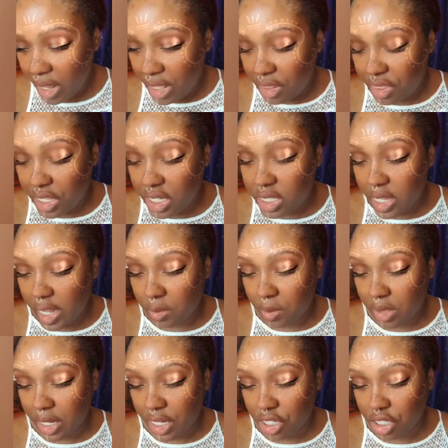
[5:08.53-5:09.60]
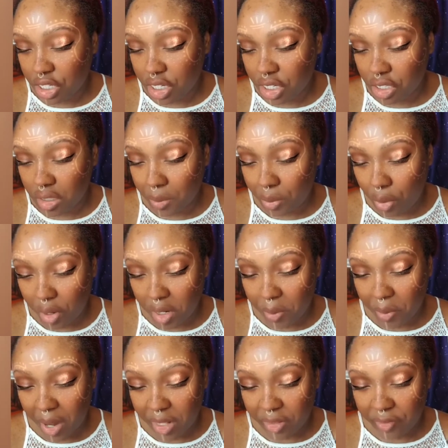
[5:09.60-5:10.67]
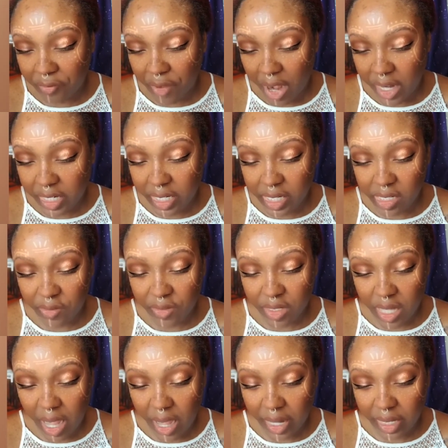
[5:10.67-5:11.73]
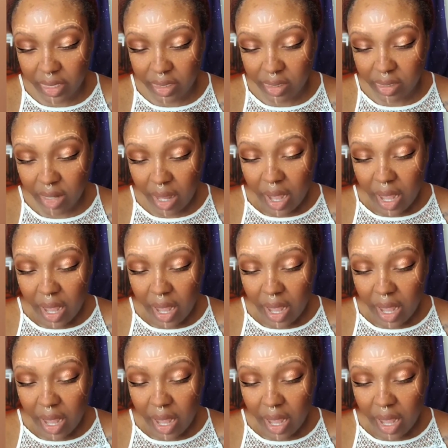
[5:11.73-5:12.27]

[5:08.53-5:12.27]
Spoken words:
This explanation is supported by the findings of science,